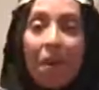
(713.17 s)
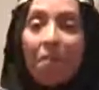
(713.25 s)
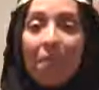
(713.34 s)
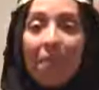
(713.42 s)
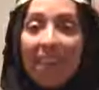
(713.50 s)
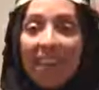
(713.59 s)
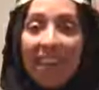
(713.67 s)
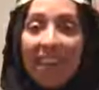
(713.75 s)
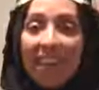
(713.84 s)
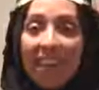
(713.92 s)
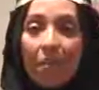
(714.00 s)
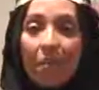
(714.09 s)
up
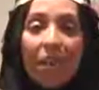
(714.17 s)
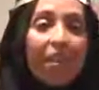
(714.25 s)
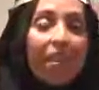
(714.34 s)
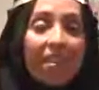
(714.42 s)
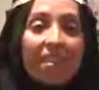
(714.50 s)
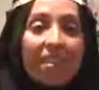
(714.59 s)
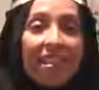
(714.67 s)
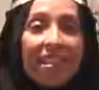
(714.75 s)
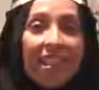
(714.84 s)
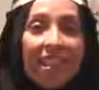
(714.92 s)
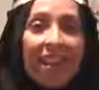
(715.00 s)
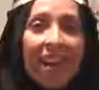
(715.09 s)
because
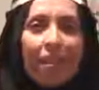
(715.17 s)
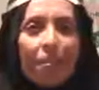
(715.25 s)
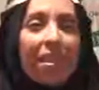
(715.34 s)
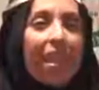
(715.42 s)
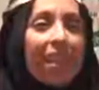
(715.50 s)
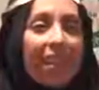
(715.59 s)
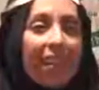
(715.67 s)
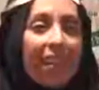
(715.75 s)
I was like,